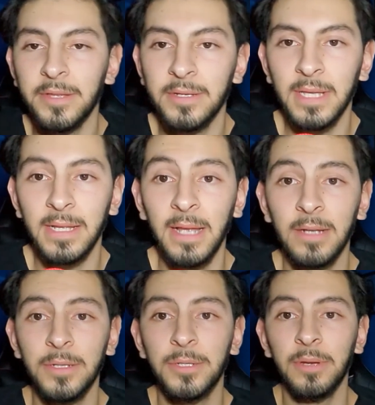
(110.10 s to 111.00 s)
like
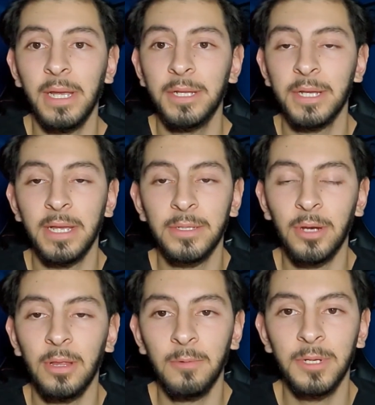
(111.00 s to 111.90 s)
Doctor Strange and
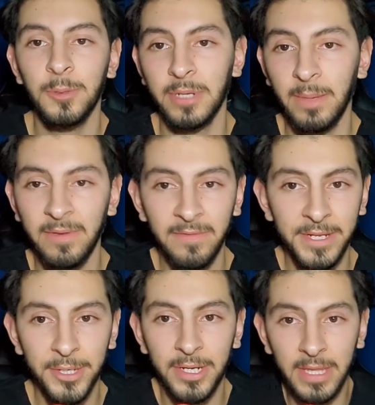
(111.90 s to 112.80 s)
Scarlet Witch will not be
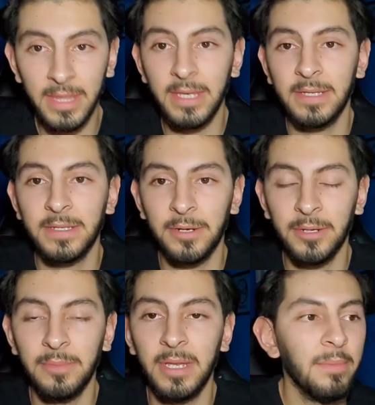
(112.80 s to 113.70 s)
featured in this
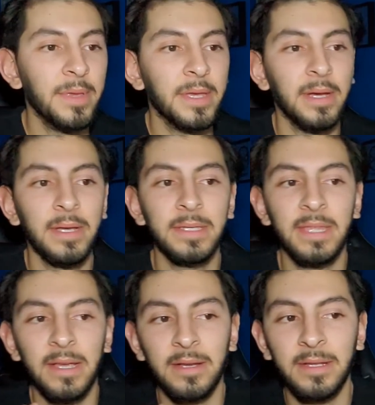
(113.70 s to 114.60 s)
tournament because
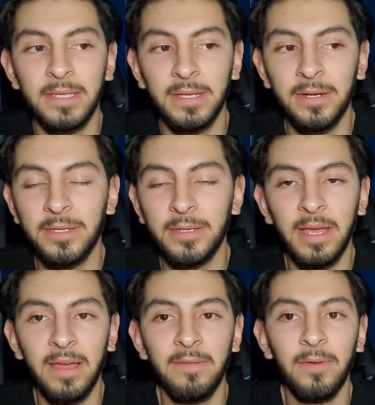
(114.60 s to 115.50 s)
they're considered to
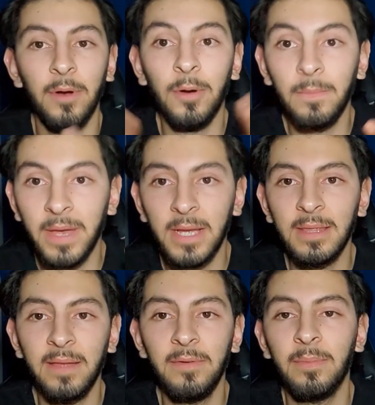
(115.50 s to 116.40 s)
have omega
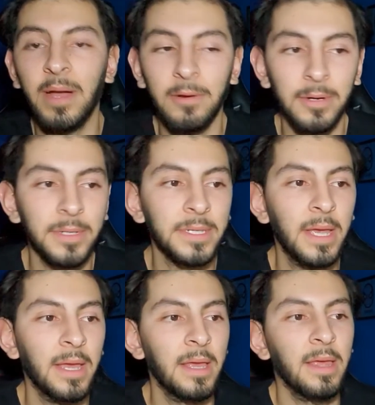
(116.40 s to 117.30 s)
level powers.
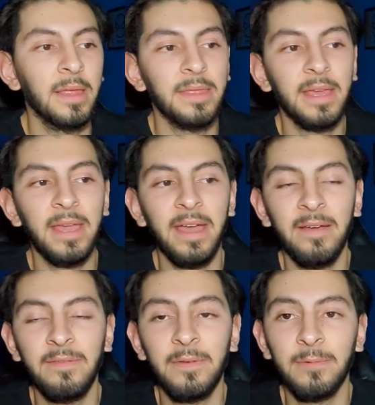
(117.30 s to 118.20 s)
They
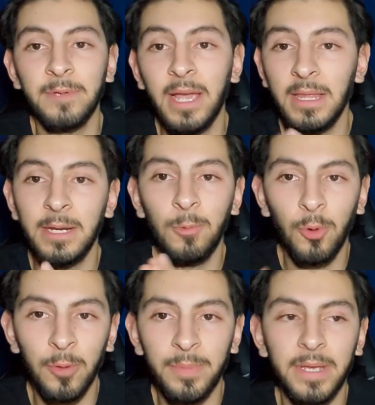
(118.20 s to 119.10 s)
have reality
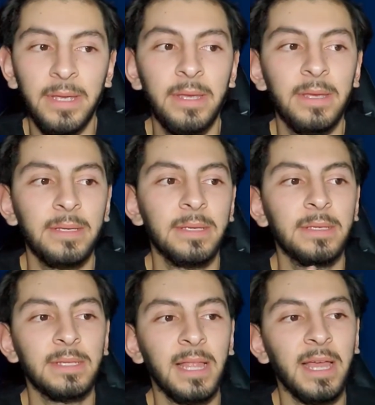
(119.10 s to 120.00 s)
warping
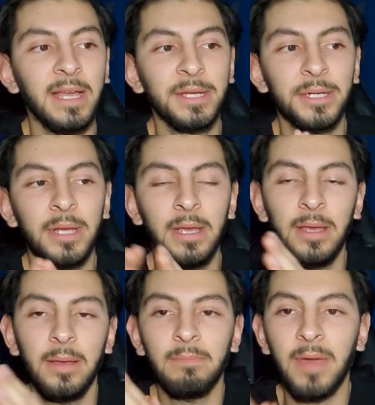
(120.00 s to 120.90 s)
/
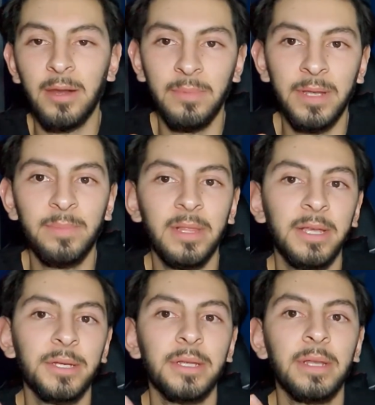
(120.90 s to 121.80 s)
matter
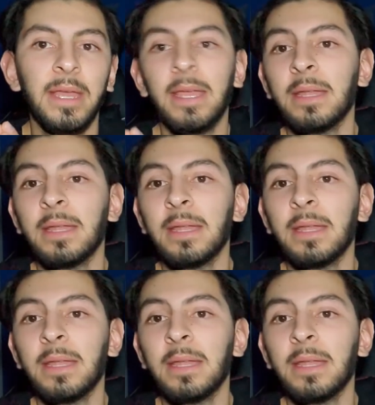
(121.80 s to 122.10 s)
manipulation and